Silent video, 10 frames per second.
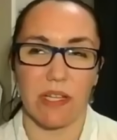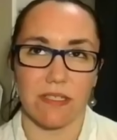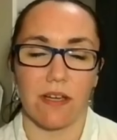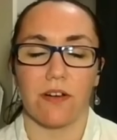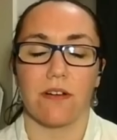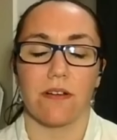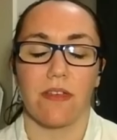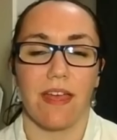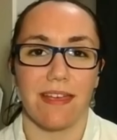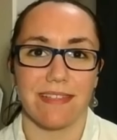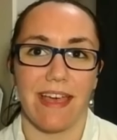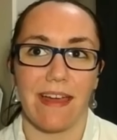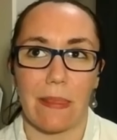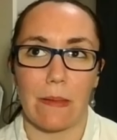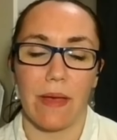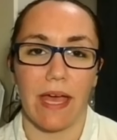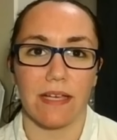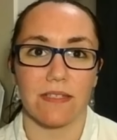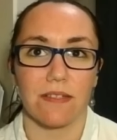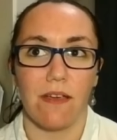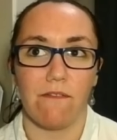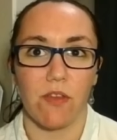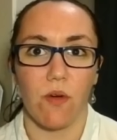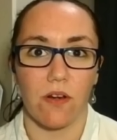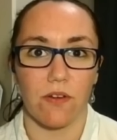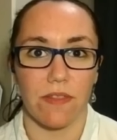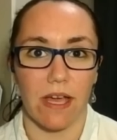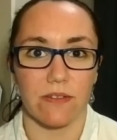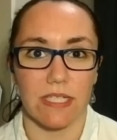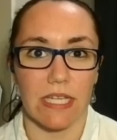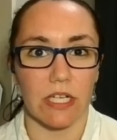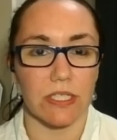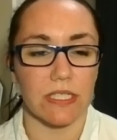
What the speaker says: on Earth, has had in the past few 100,000 years.